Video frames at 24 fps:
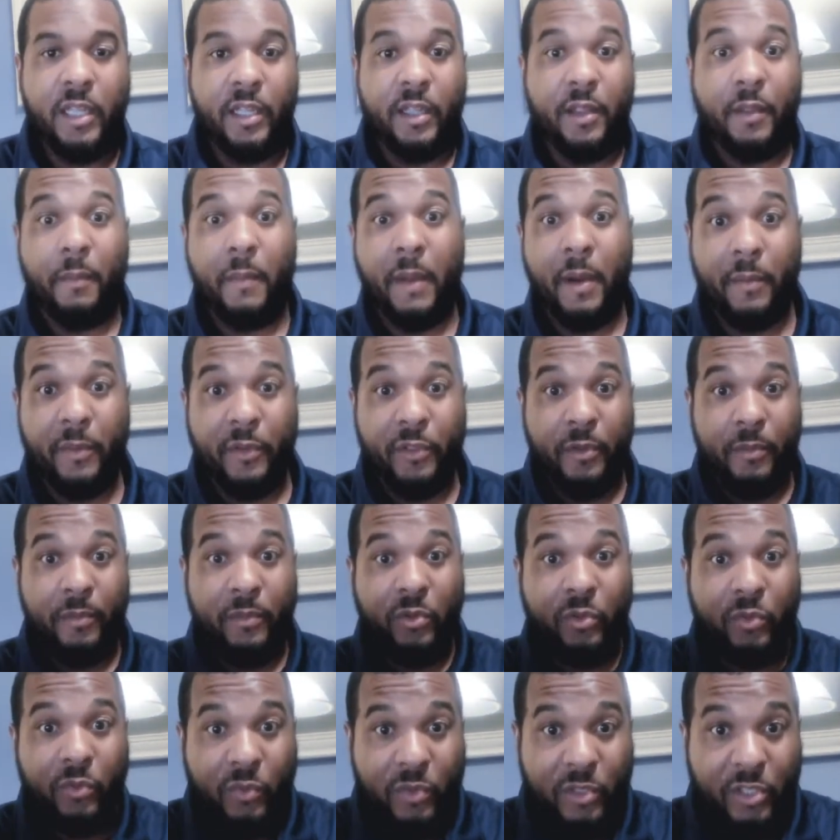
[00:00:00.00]
Remember, the
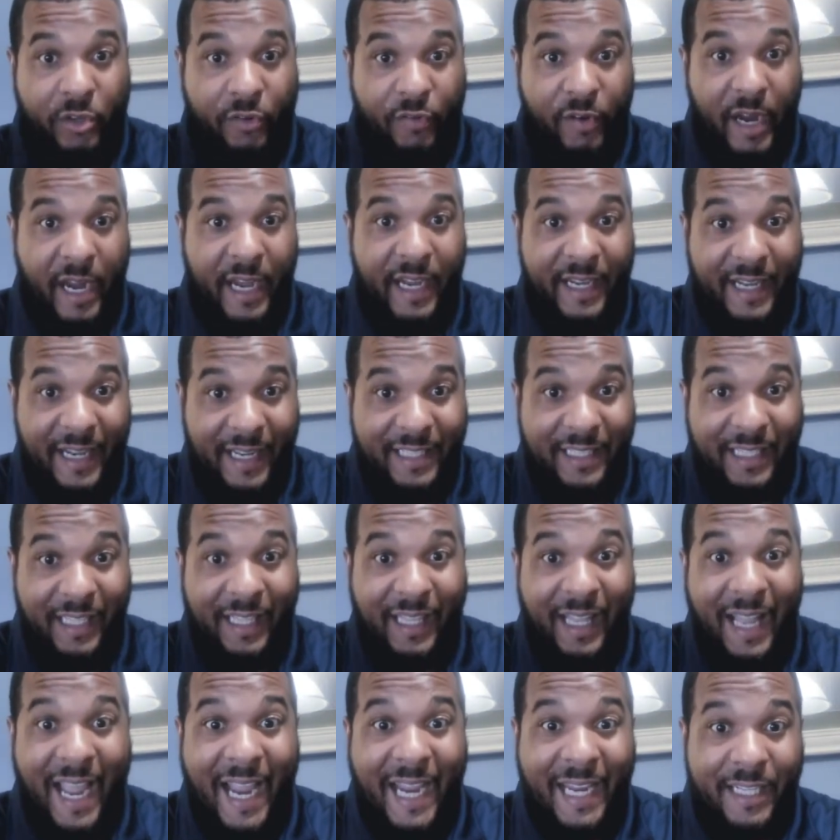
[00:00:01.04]
moon was created as a
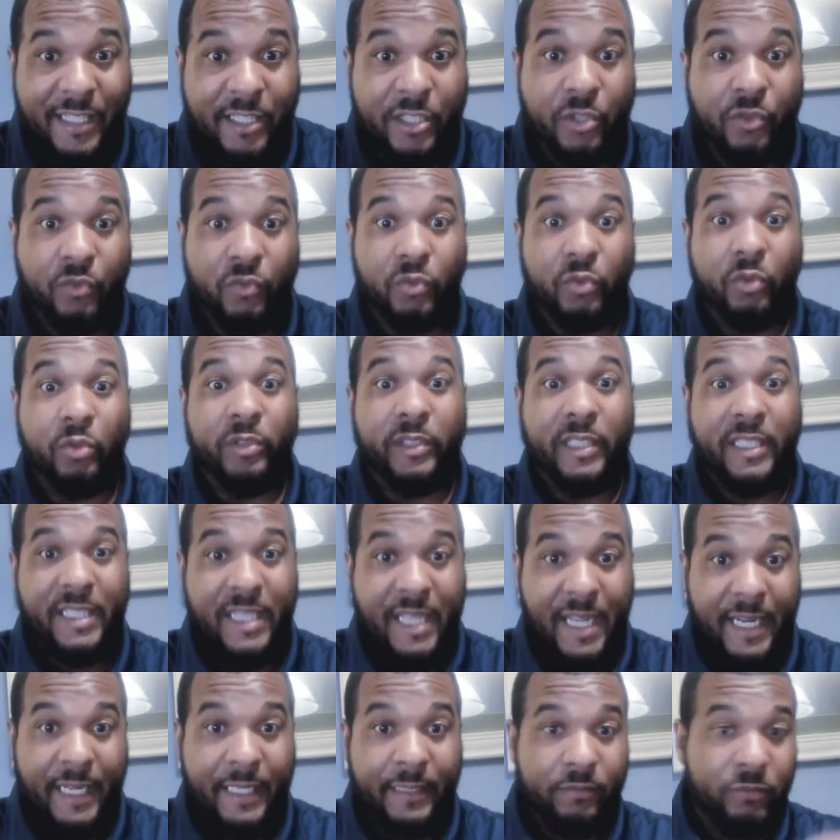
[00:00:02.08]
light to rule the
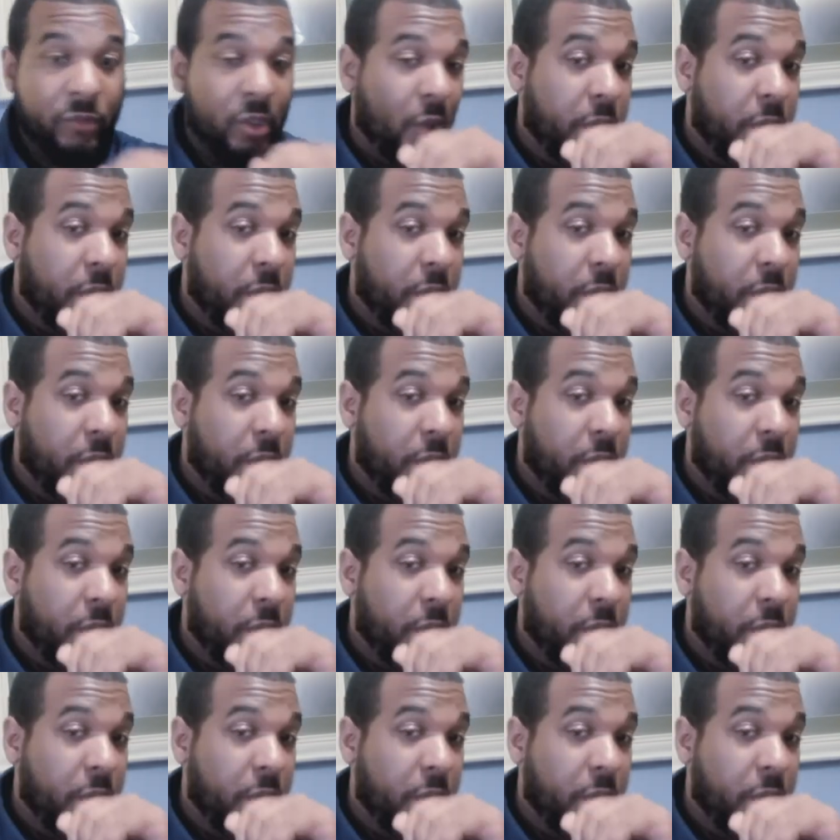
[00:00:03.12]
night.